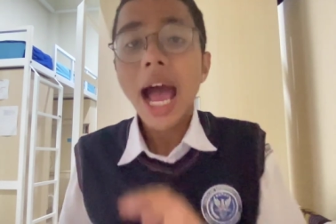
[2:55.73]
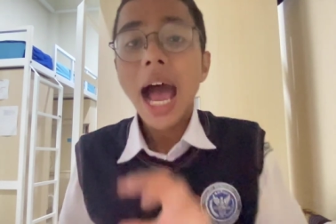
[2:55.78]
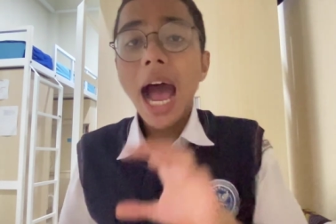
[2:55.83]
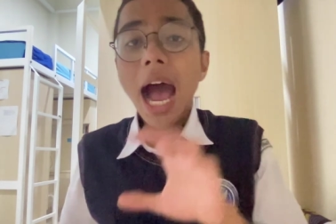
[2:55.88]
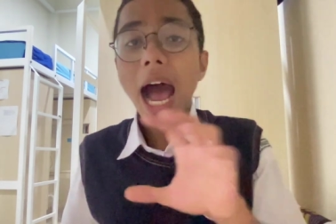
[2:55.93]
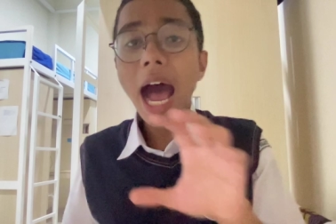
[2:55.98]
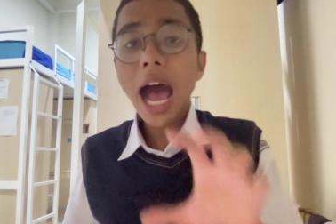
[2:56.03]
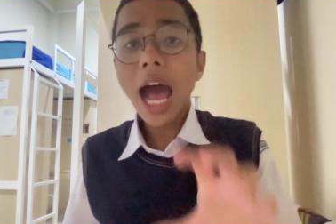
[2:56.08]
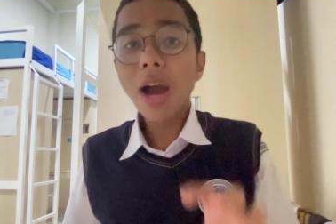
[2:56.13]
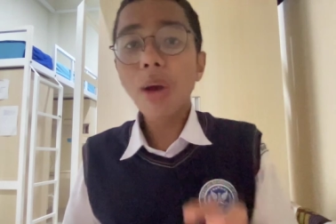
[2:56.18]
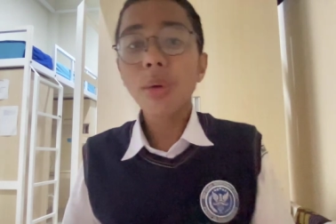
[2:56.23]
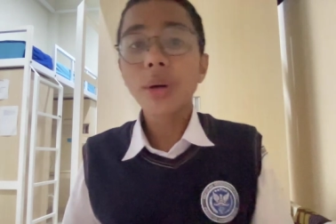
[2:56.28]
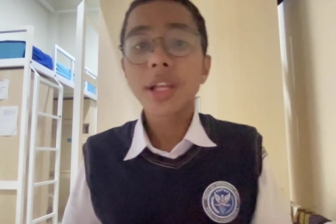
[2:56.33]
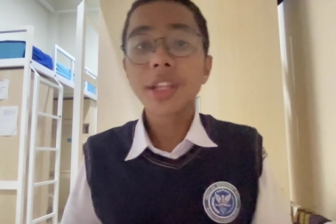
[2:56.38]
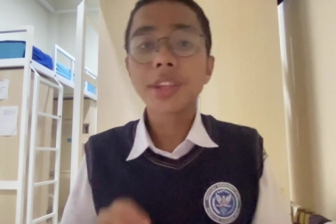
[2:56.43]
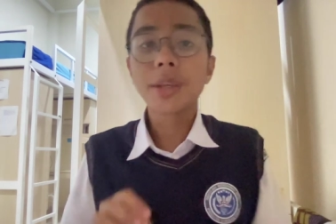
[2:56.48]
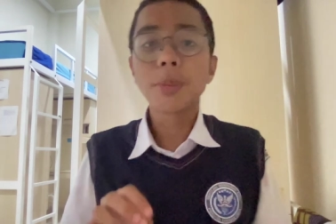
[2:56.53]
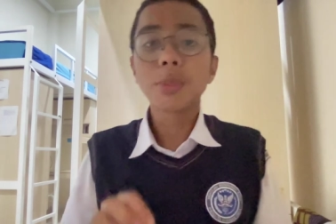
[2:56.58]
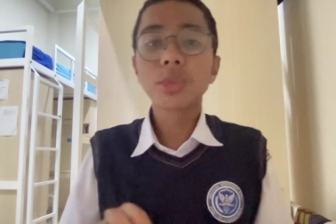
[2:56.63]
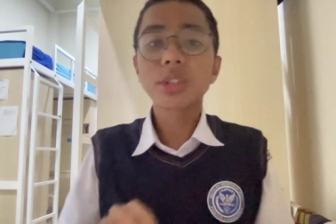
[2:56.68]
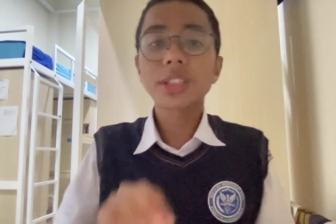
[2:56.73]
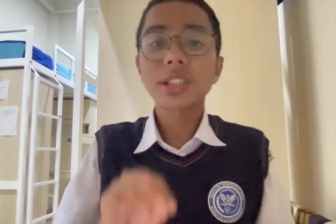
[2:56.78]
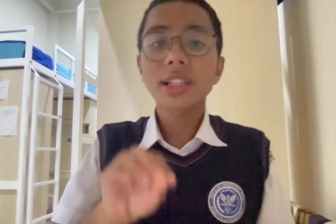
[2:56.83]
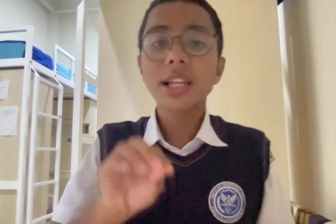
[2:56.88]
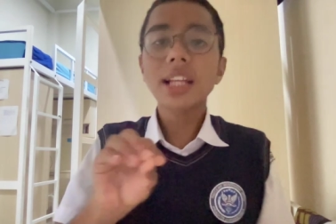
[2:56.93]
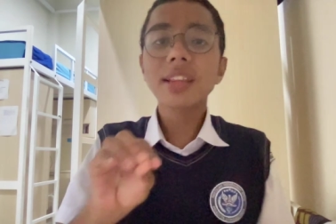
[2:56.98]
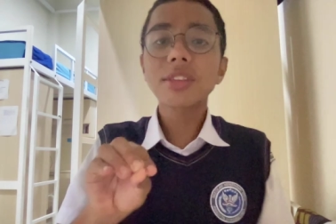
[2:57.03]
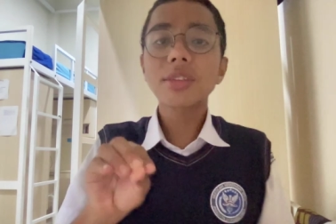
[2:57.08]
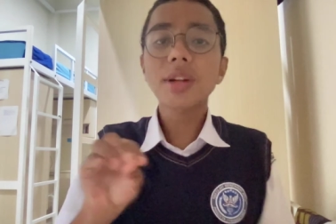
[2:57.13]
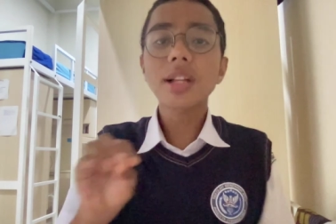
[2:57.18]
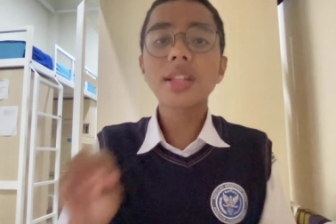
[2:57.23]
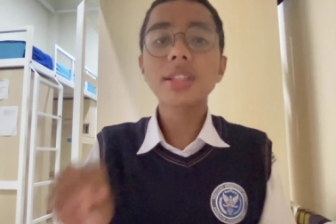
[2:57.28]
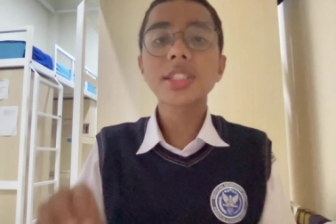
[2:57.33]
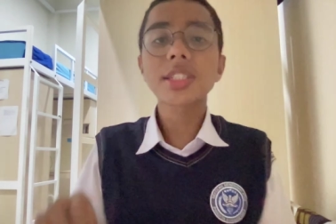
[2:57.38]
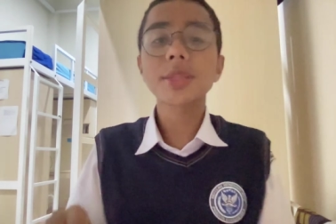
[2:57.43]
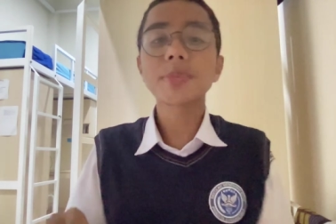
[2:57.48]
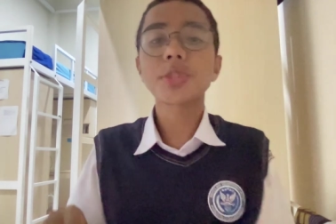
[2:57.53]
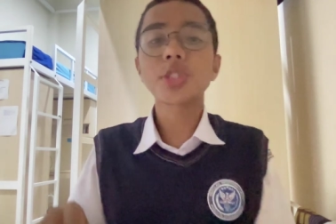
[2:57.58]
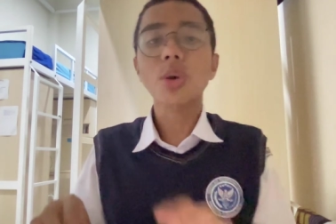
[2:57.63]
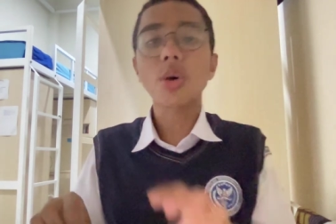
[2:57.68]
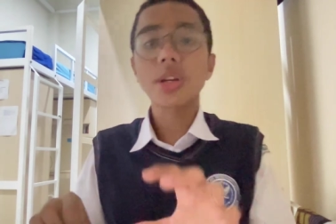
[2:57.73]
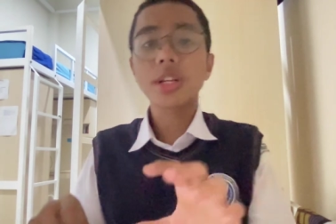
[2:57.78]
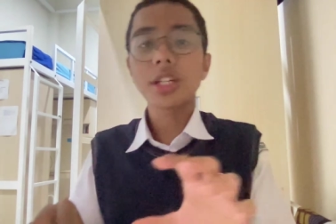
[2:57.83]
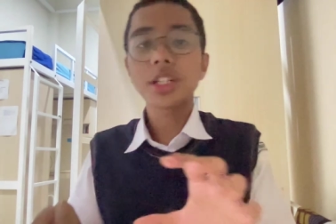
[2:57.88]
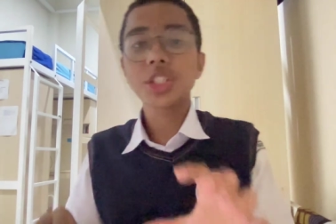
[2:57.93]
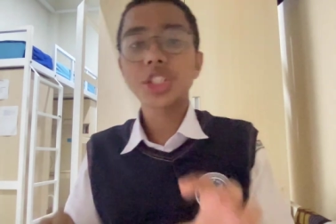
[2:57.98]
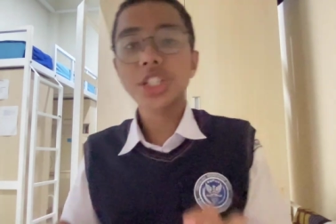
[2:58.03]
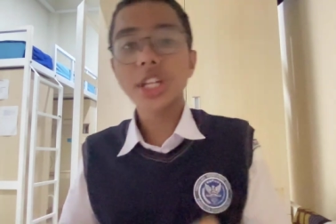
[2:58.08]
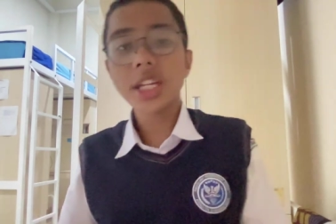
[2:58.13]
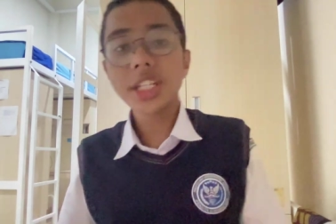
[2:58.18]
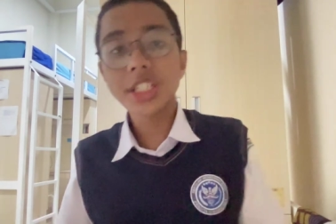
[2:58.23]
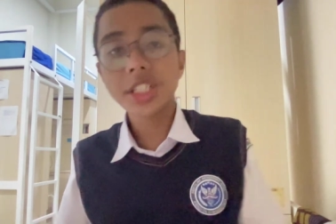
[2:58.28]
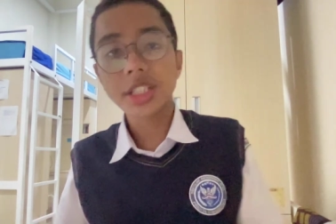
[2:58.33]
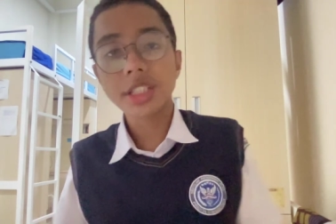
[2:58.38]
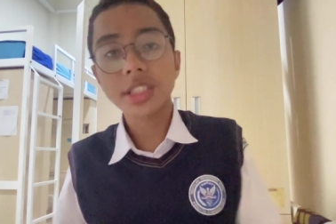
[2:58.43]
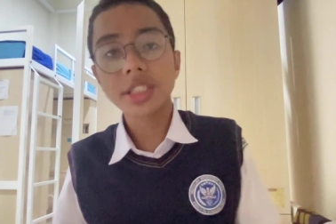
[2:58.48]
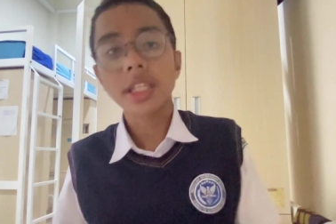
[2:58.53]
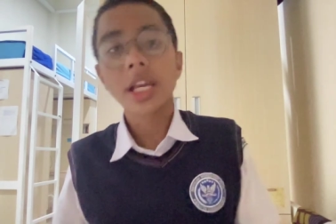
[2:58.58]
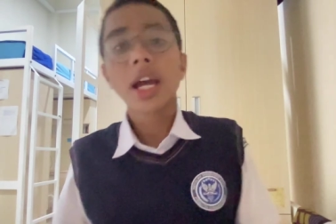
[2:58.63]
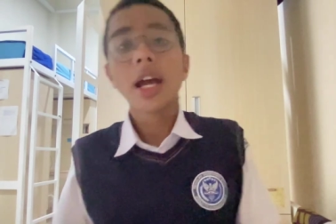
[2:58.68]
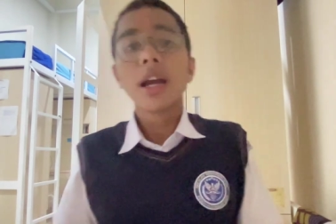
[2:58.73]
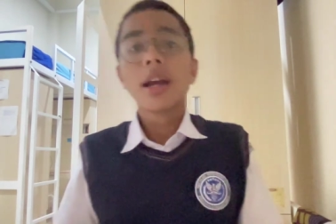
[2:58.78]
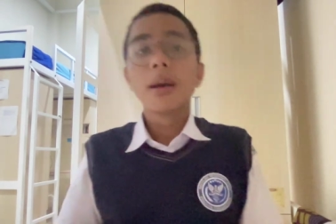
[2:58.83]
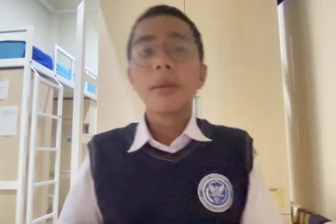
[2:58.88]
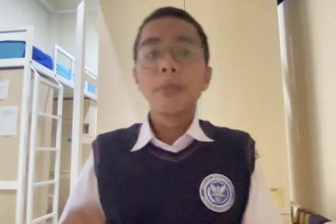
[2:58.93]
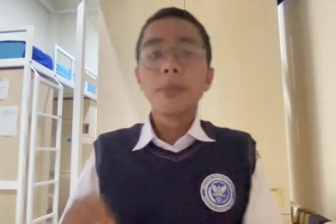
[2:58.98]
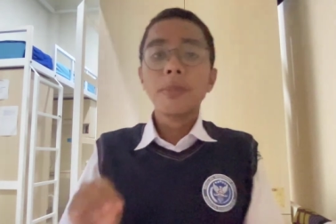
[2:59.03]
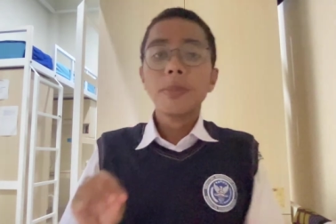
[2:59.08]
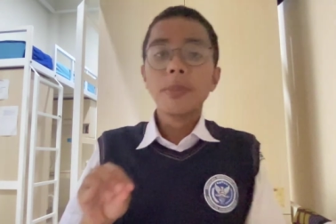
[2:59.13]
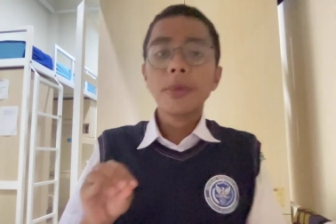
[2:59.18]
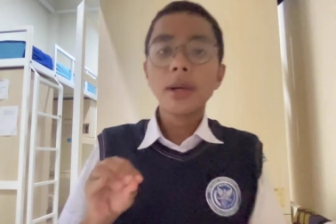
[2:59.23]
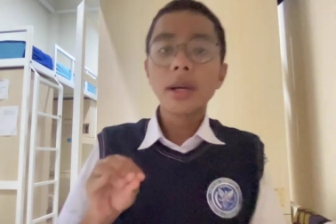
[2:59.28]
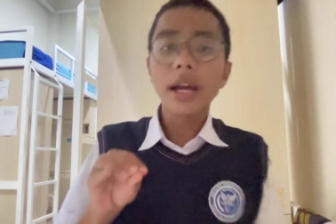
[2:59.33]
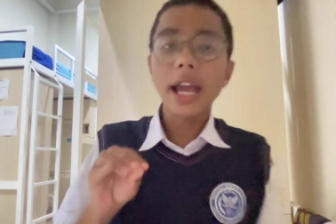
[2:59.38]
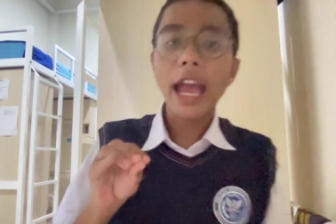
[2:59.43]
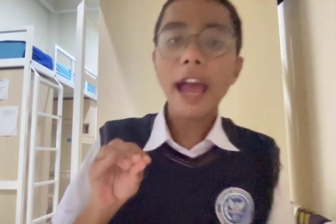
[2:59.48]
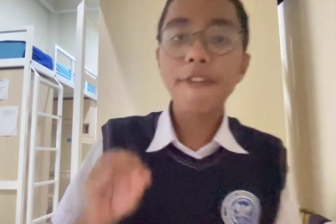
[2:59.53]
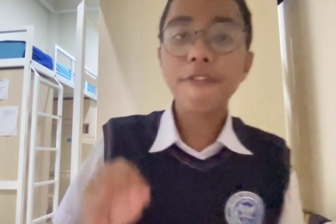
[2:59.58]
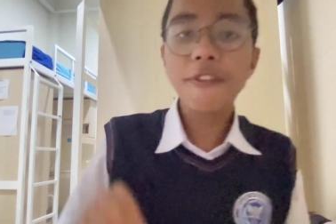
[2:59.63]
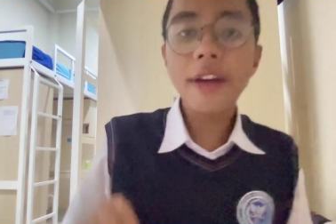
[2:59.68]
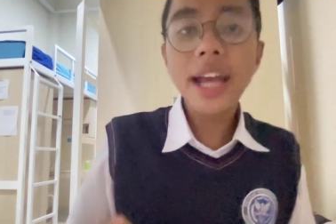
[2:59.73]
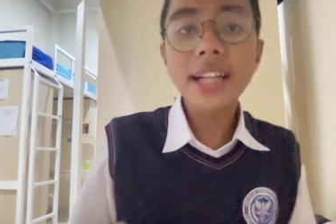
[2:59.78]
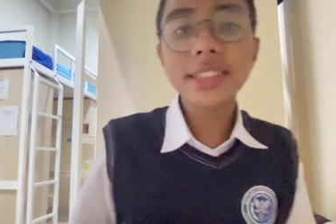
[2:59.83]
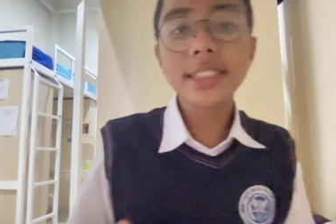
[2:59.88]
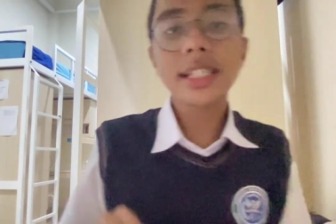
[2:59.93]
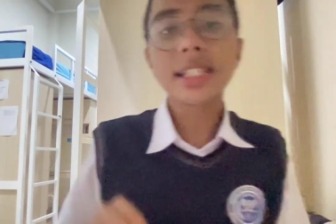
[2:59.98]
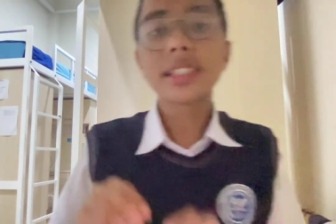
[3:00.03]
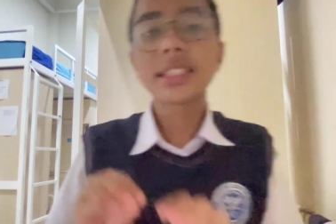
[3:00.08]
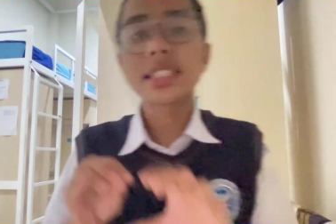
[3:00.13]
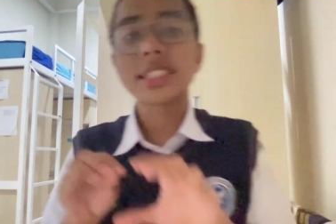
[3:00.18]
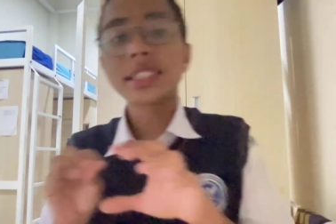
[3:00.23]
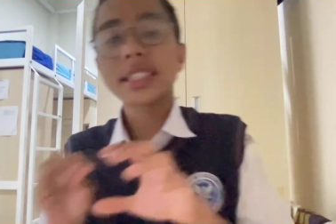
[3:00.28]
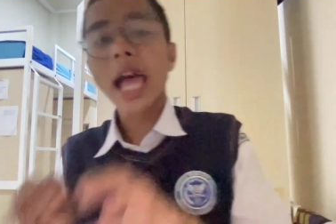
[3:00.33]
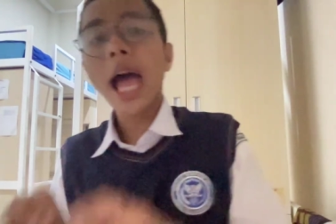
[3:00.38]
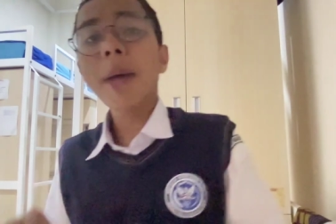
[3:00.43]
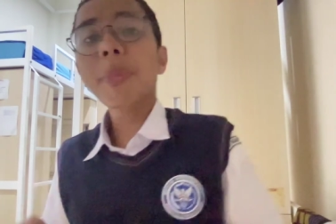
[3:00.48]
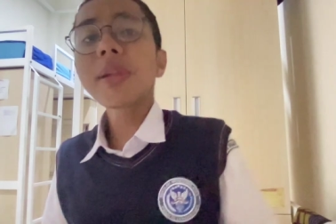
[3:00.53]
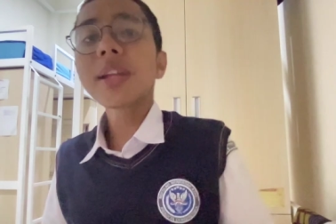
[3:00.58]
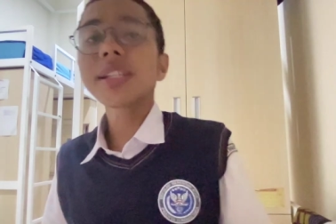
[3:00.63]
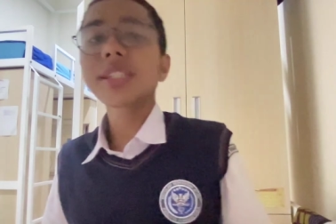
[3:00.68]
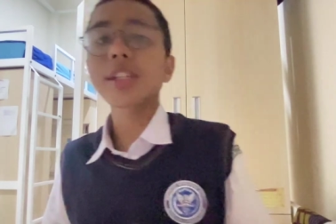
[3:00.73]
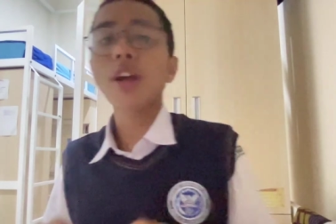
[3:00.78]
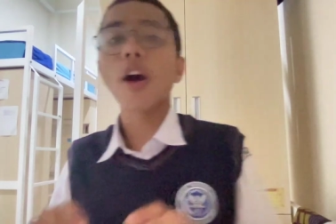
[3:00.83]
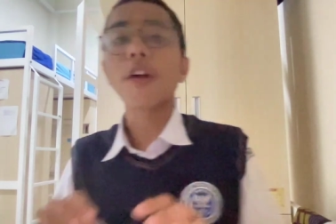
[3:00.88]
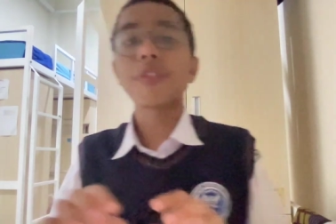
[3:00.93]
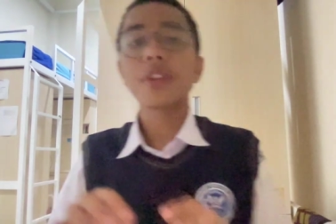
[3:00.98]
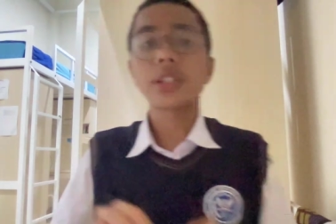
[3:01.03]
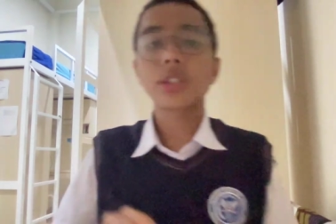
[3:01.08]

how the multilateralisms organizations affect the stability of